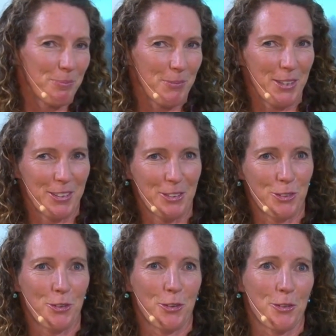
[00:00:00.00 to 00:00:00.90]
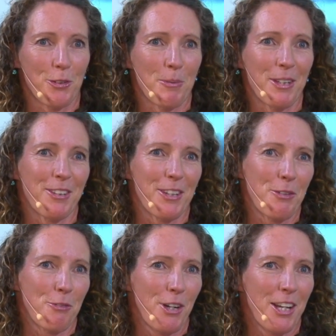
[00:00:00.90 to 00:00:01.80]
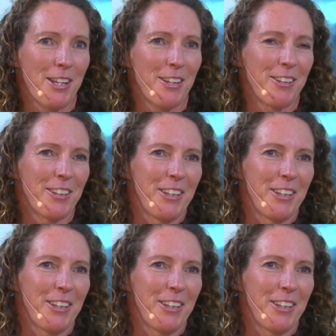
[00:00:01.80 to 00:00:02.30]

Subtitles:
and they didn't go to the paddock. They ran